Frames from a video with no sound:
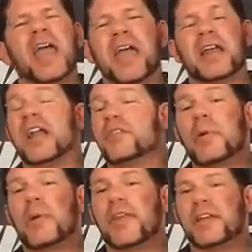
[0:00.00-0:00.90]
And I don't
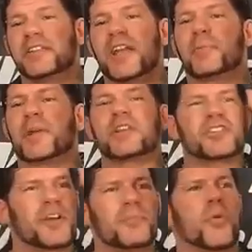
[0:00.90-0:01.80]
remember how they did it, but at
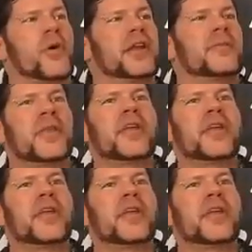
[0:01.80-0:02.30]
some point,